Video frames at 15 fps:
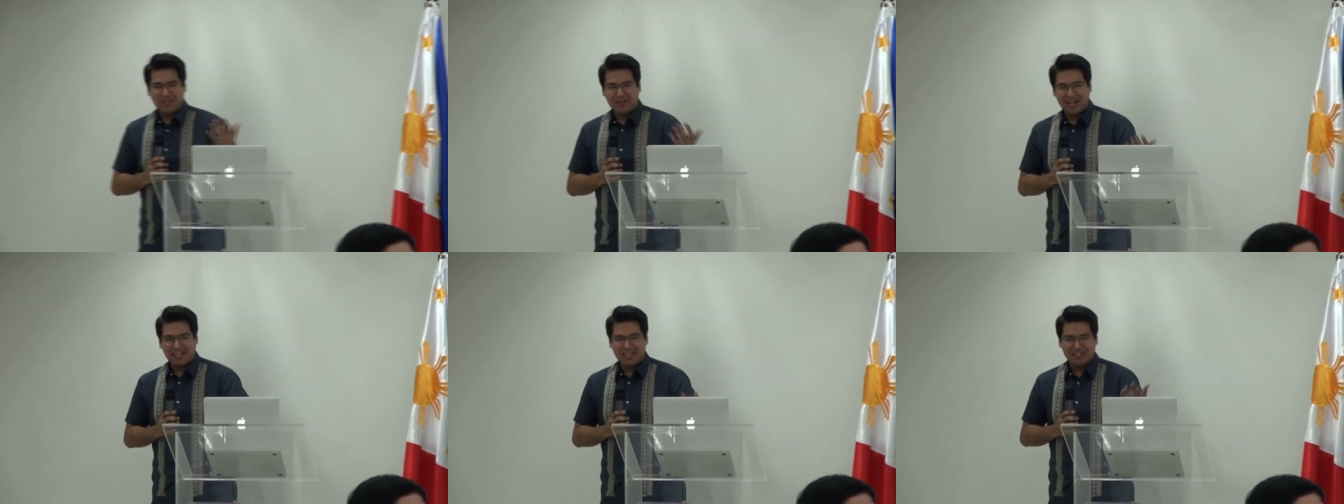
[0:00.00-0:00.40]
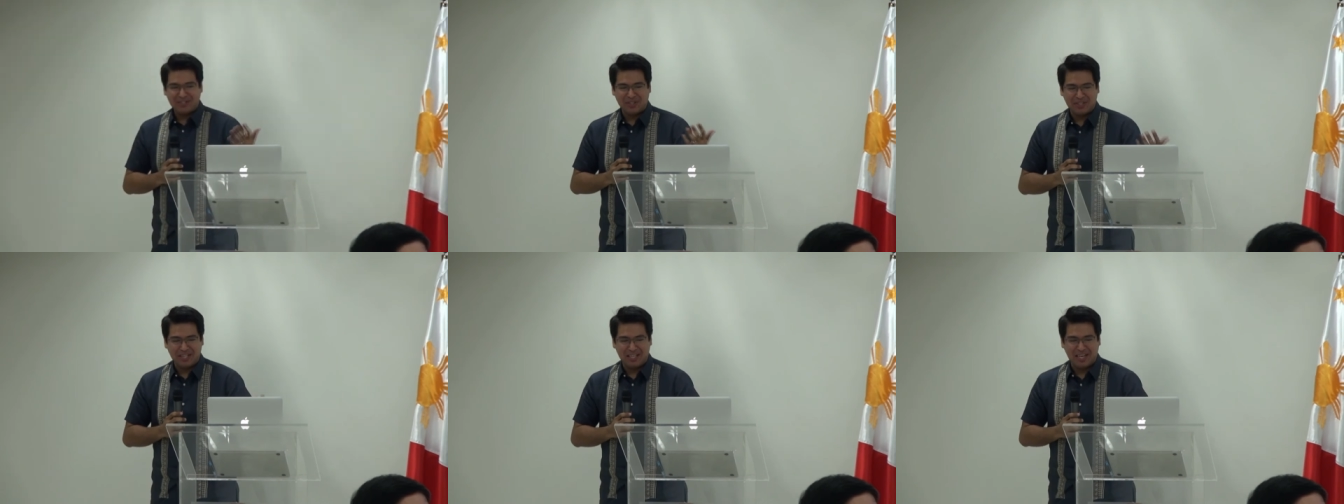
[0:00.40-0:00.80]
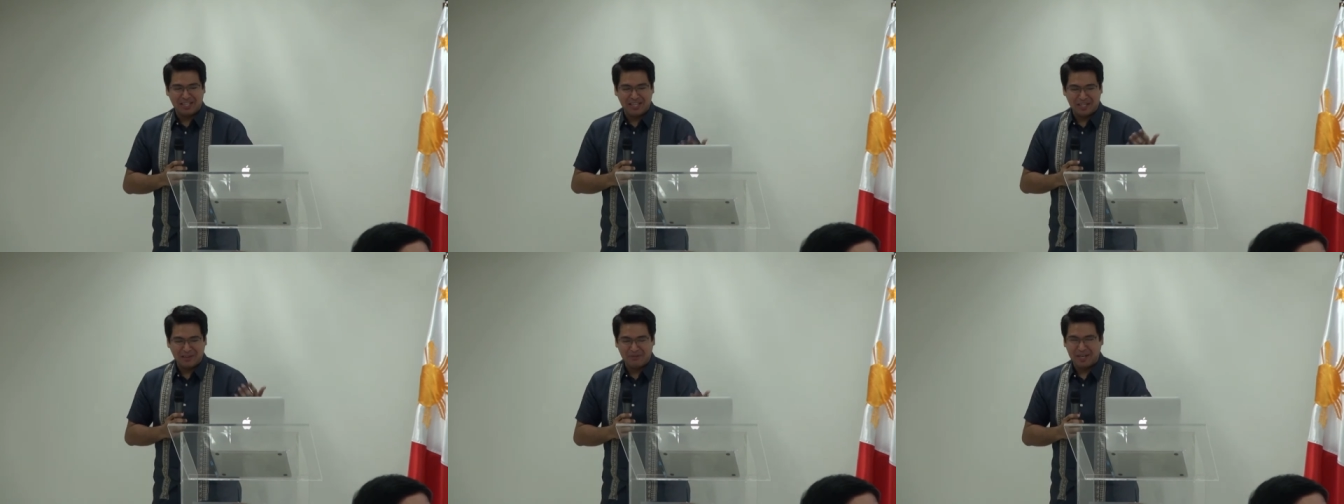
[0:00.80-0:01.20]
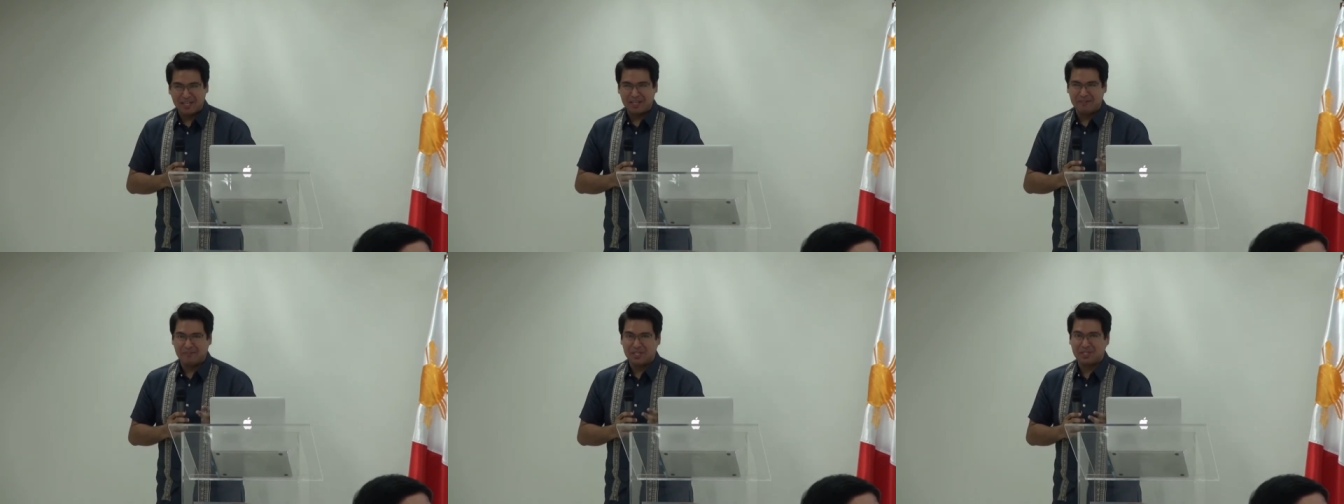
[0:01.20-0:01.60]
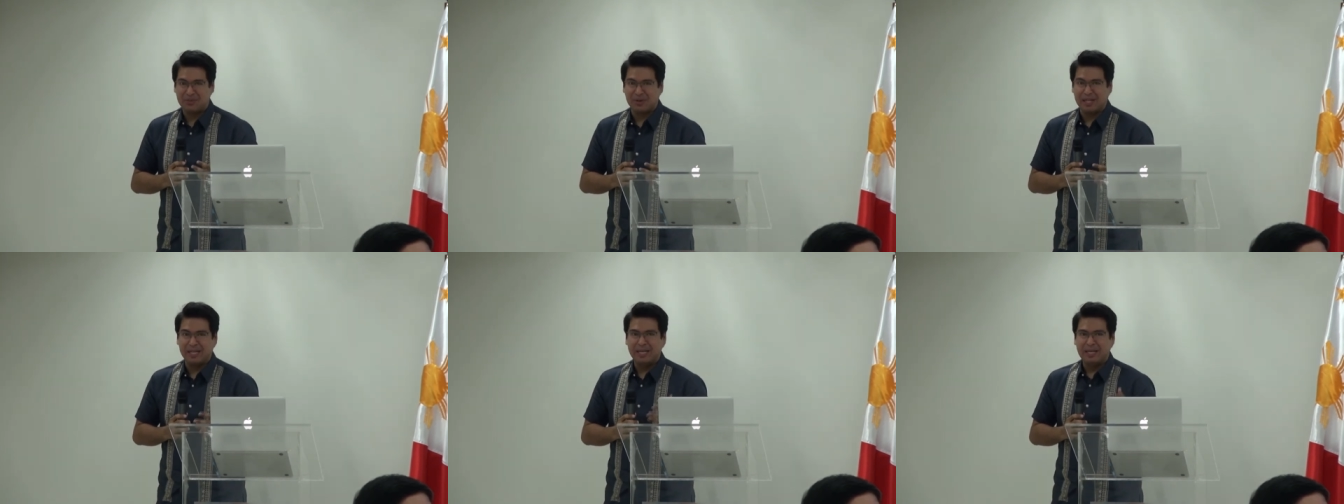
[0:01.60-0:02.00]
will directly and certainly identify an
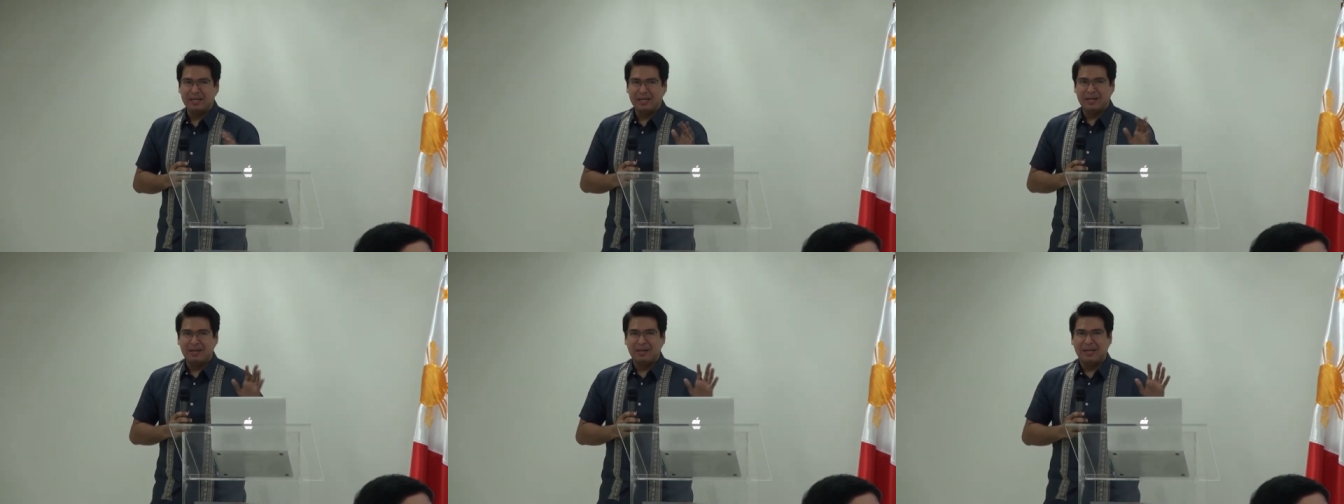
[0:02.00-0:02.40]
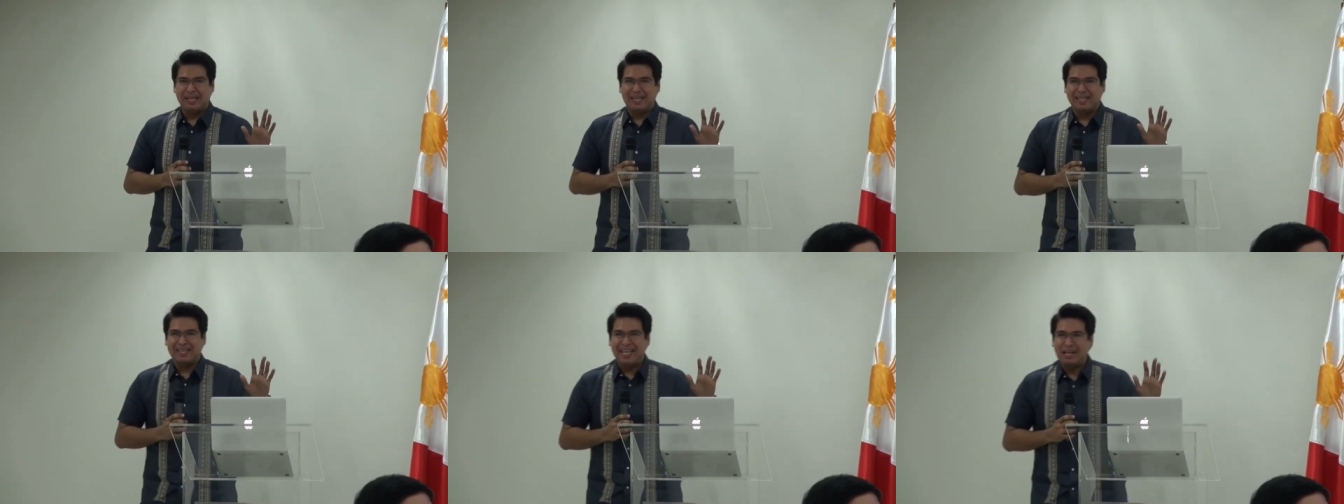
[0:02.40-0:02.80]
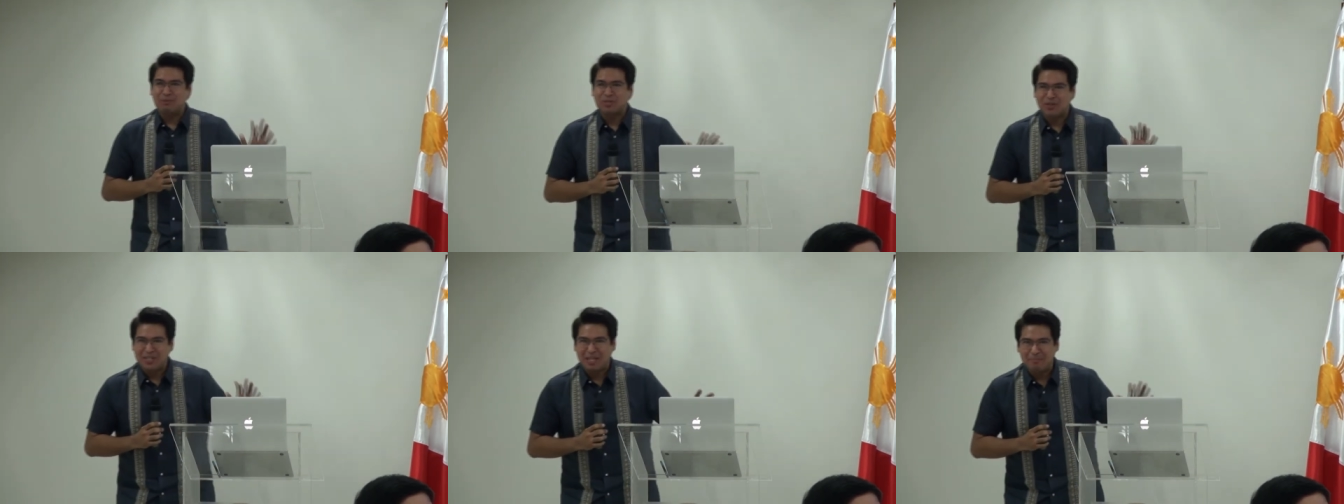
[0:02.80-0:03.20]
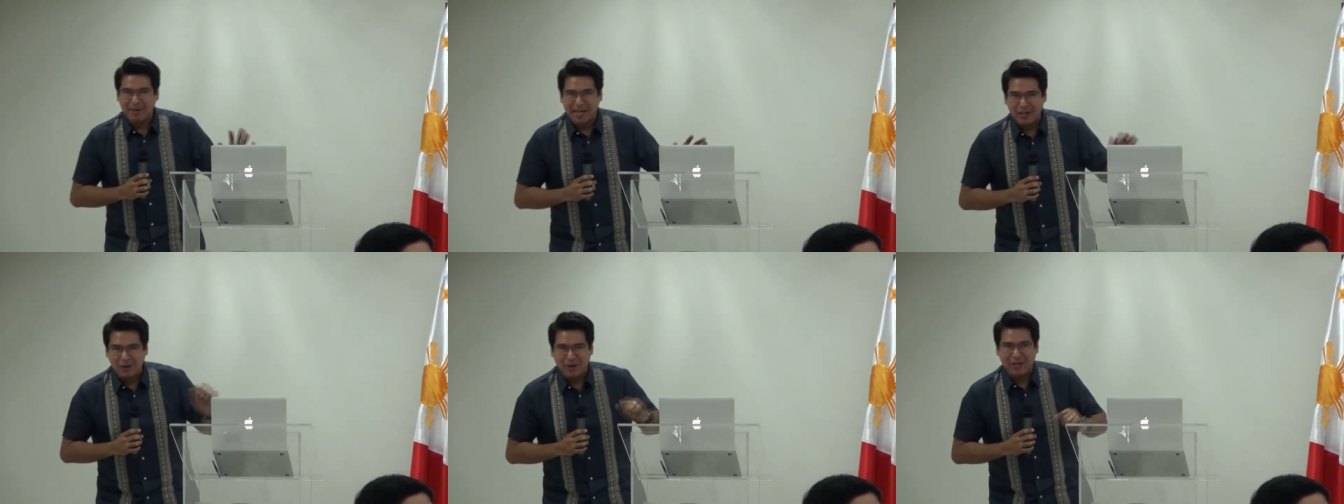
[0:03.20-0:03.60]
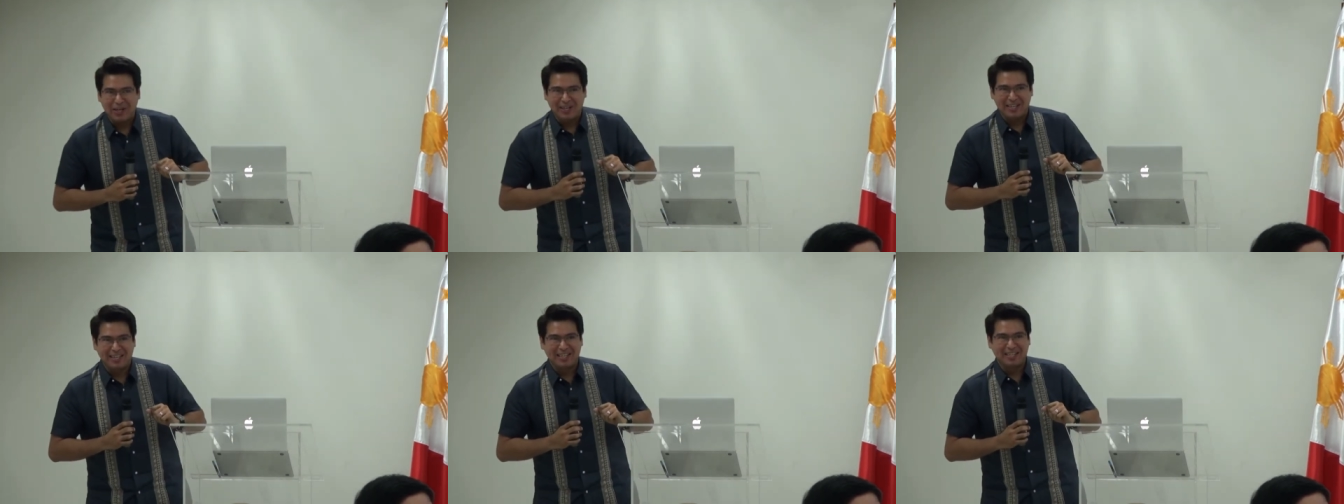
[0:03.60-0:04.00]
individual. That was written by a
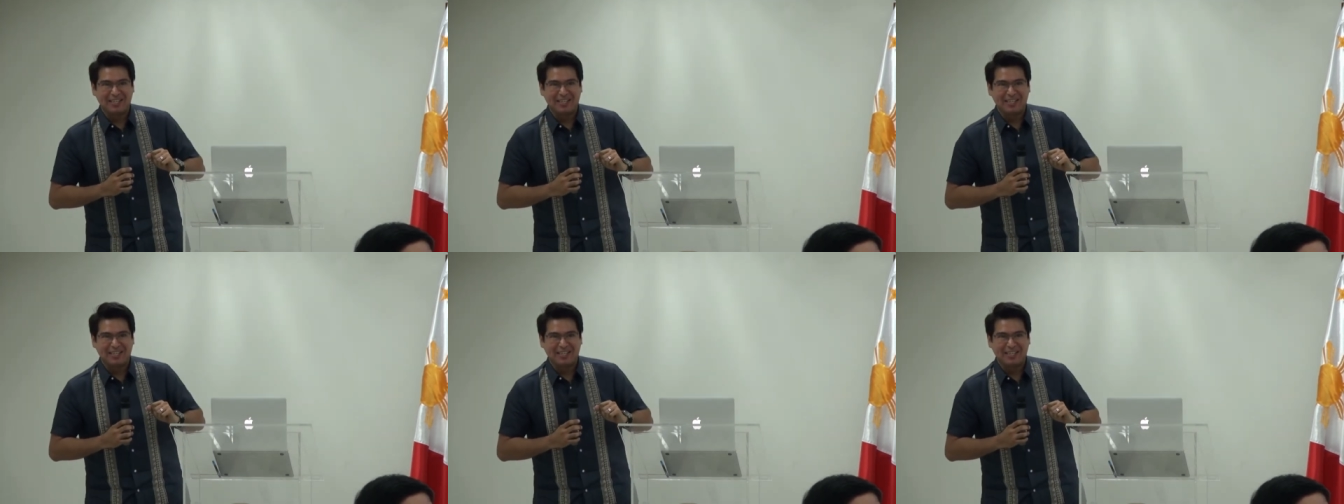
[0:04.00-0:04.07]
lawyer.